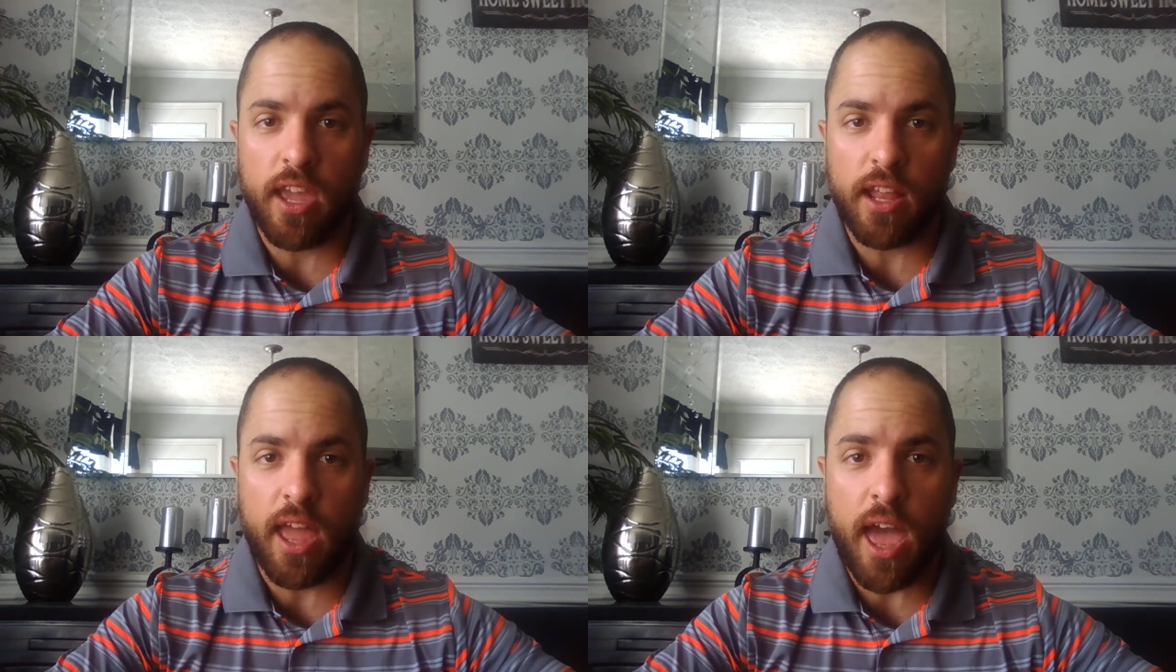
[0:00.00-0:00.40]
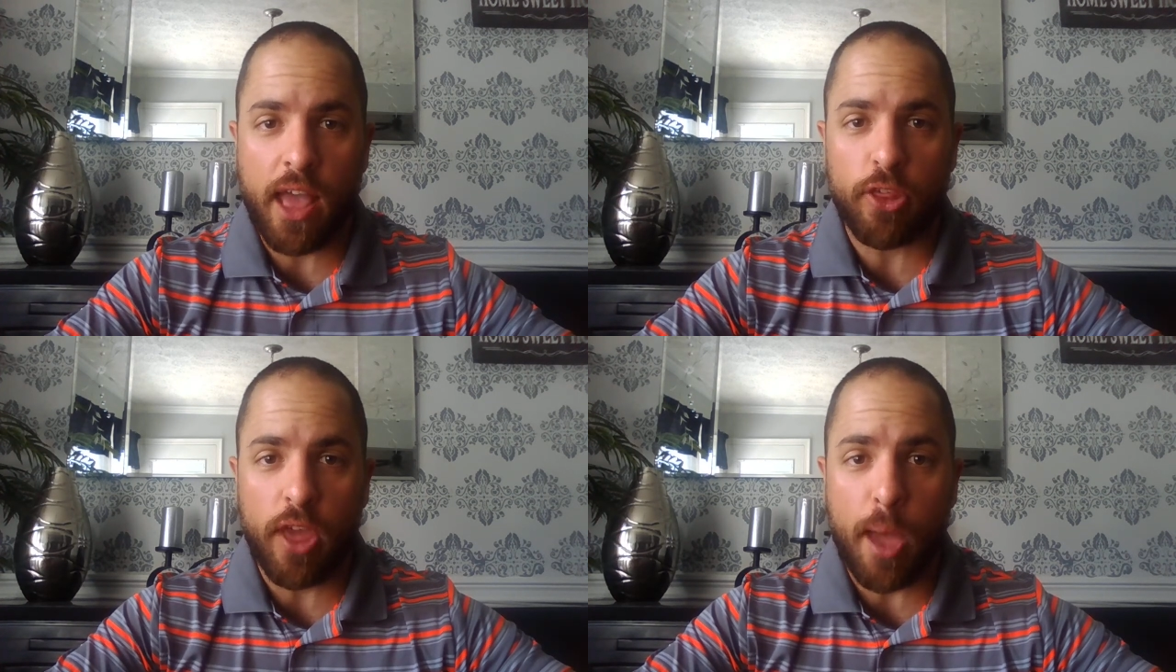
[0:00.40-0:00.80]
It
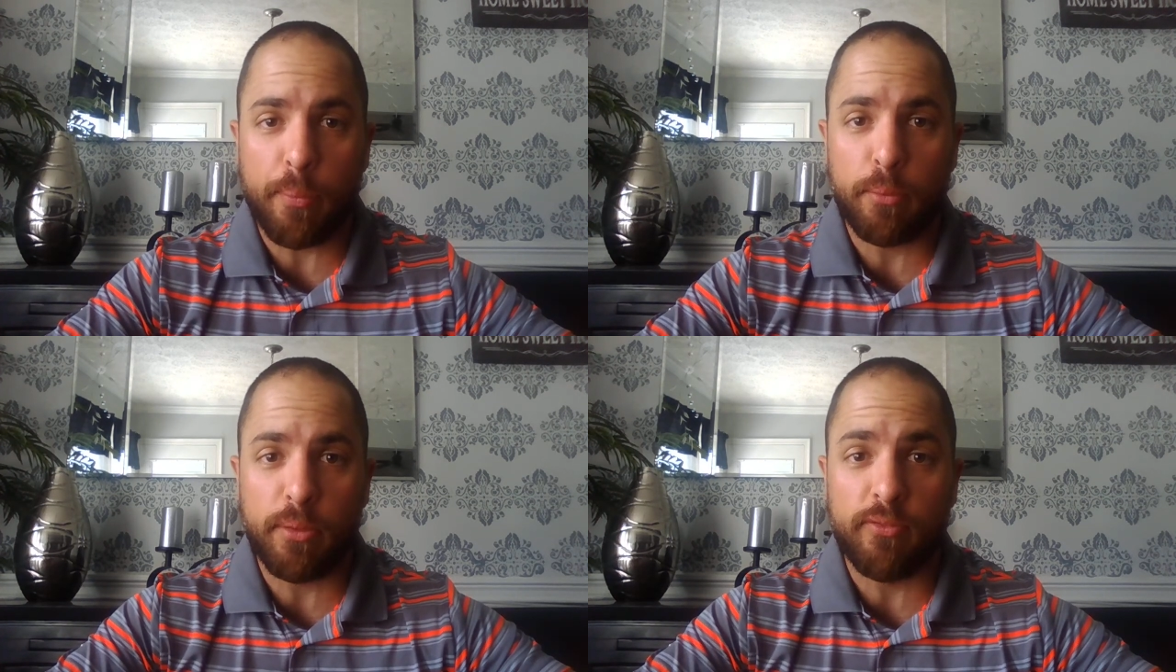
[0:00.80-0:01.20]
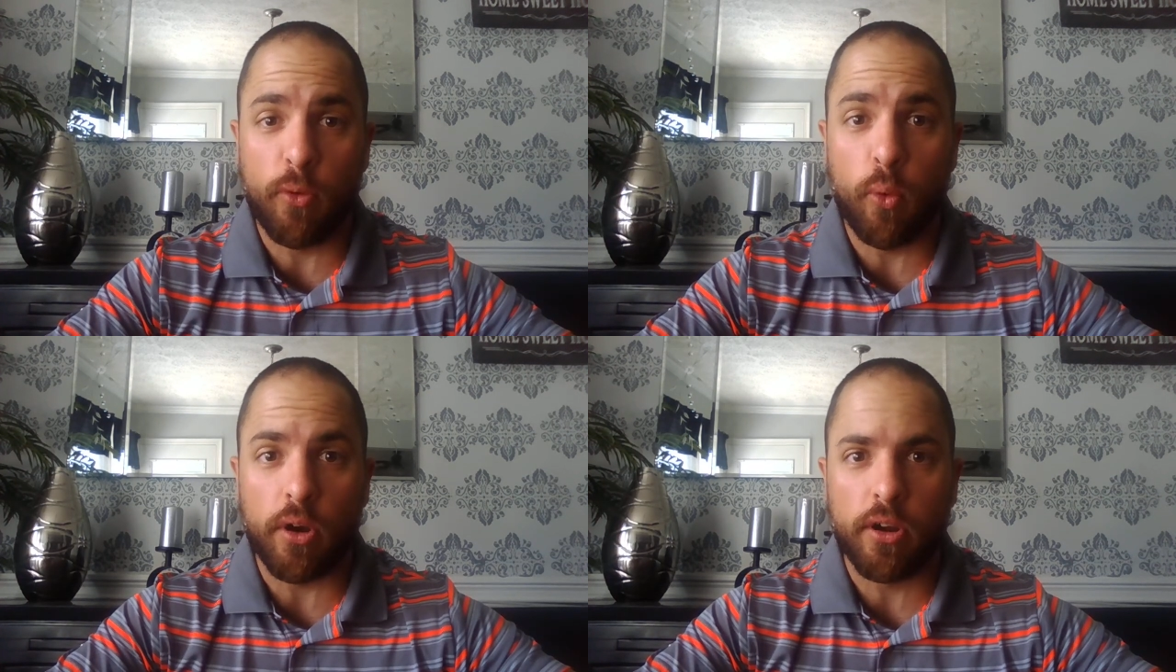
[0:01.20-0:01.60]
has happened
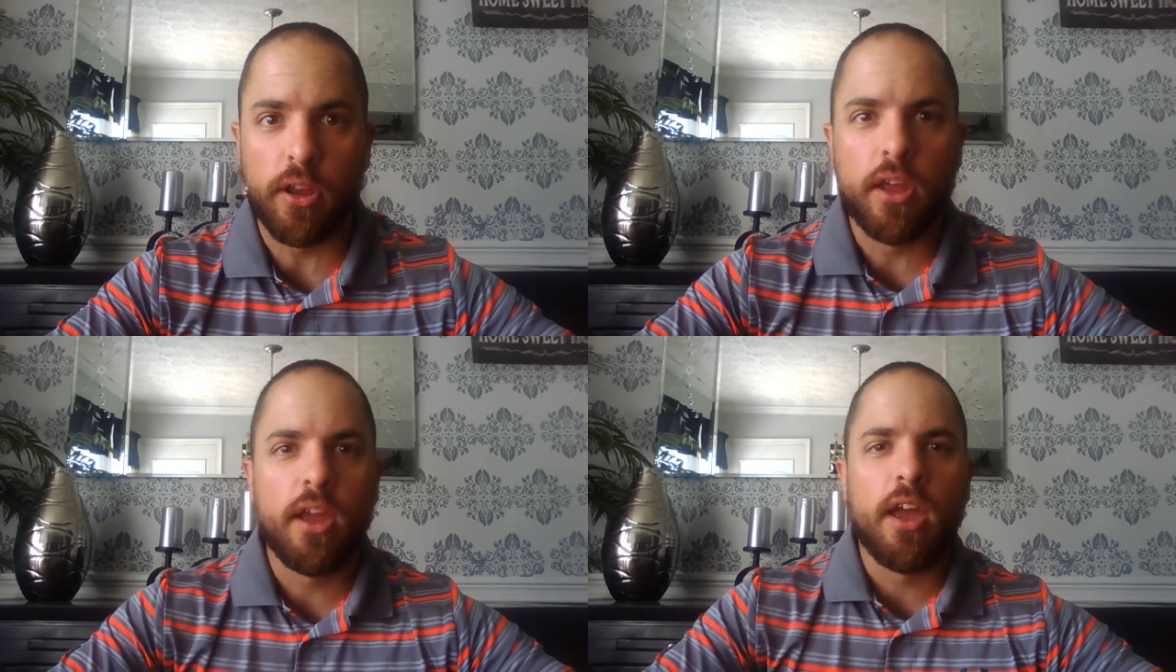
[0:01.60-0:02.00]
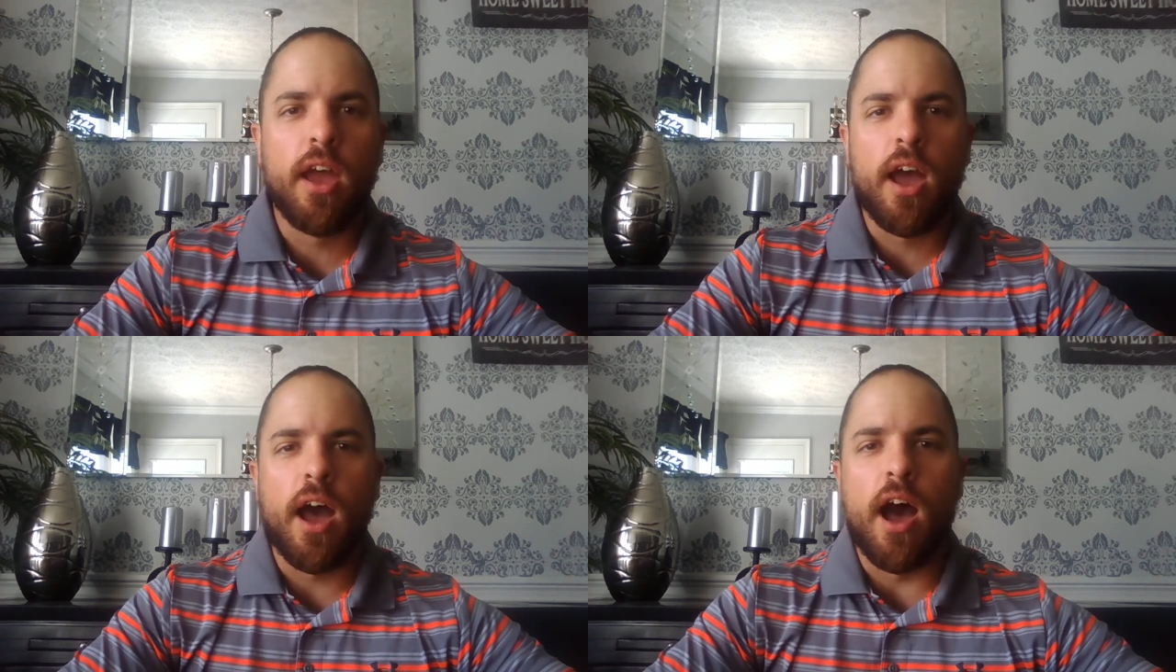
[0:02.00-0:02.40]
before.
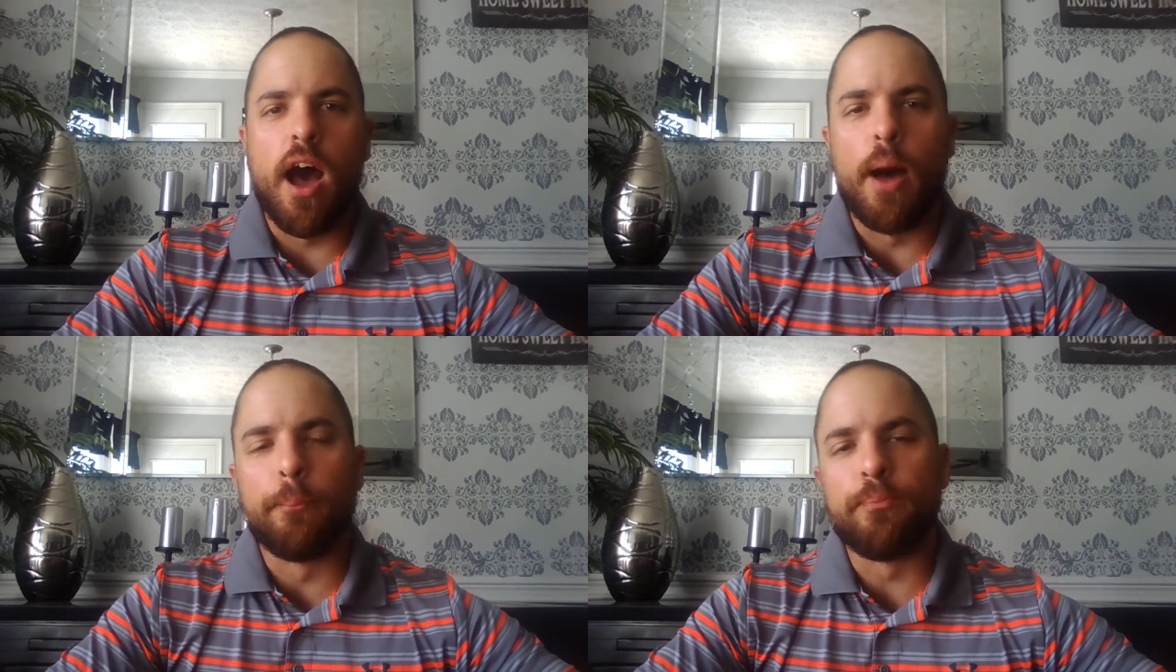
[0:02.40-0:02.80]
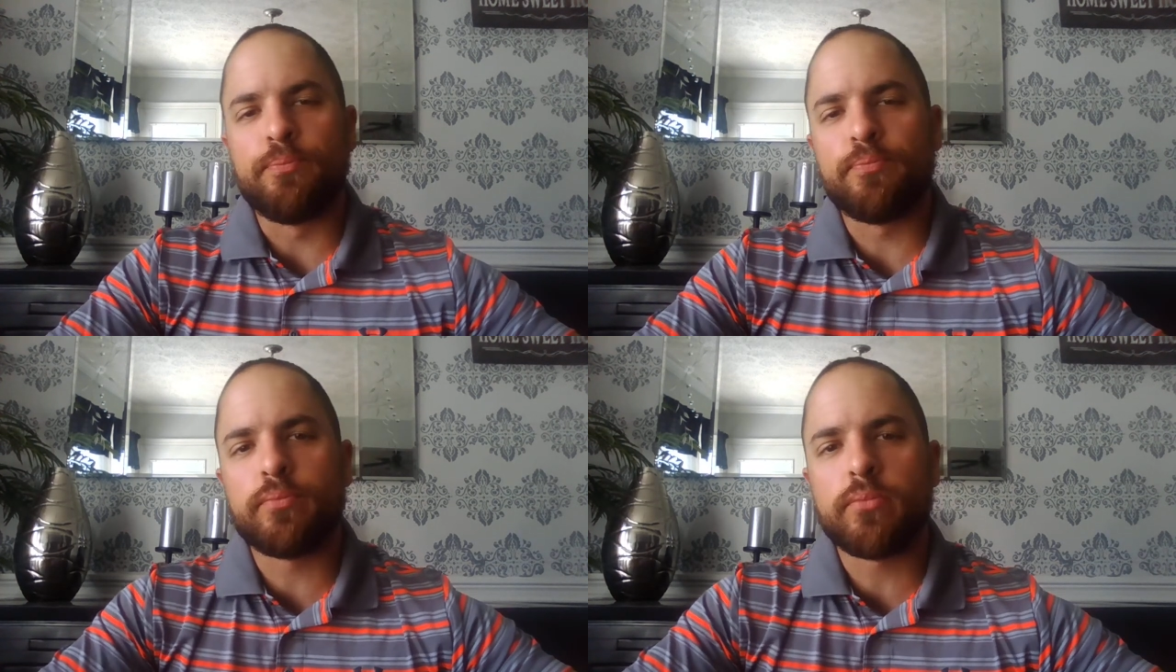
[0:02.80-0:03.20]

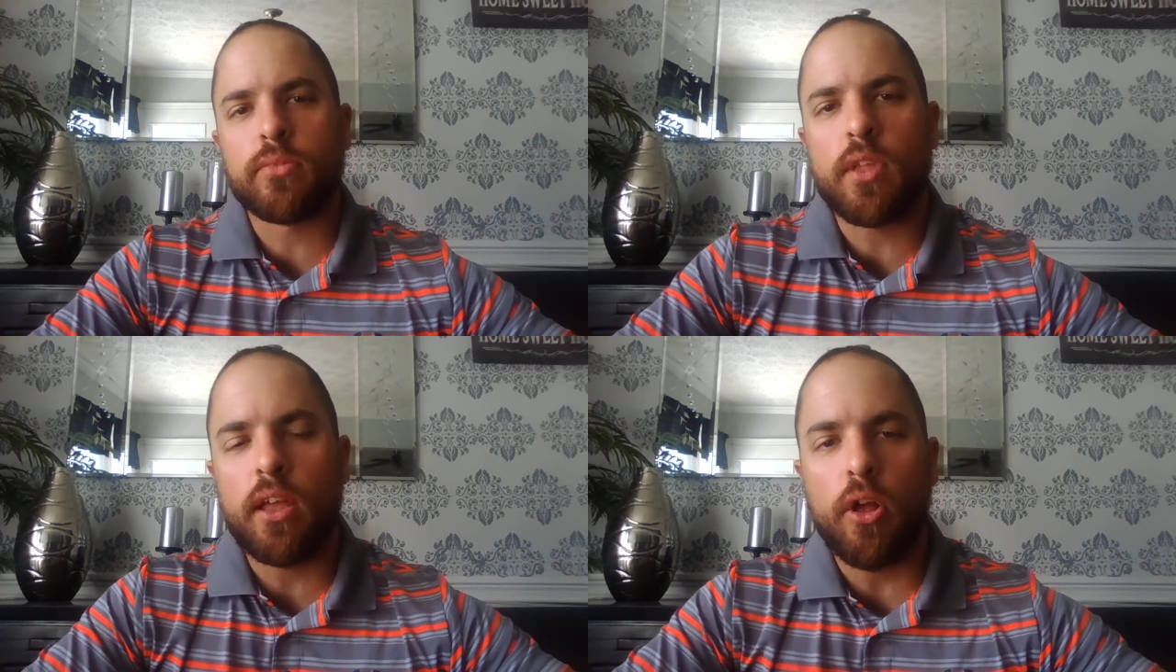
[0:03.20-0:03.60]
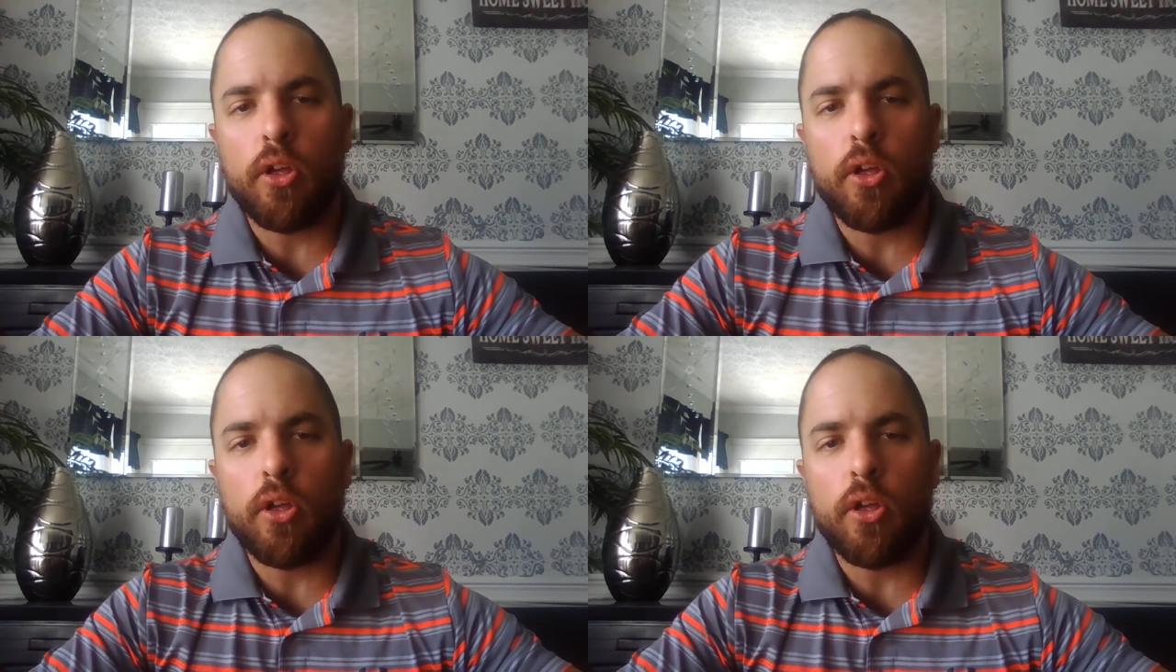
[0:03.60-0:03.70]
In all